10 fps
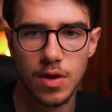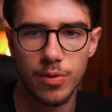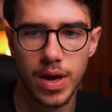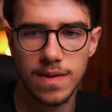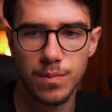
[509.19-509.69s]

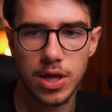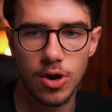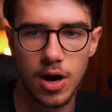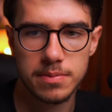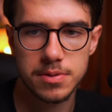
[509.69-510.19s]
Okay, and then we
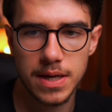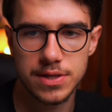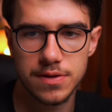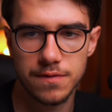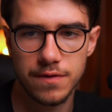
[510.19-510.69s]
can
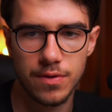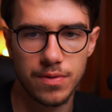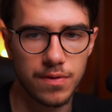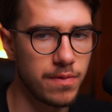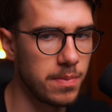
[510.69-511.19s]
optimize it
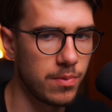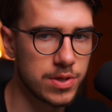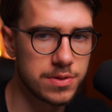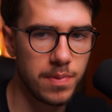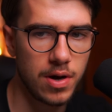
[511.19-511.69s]
further from the
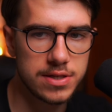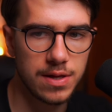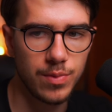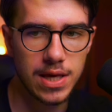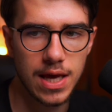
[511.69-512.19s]
response
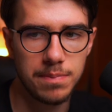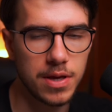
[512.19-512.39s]
that we get.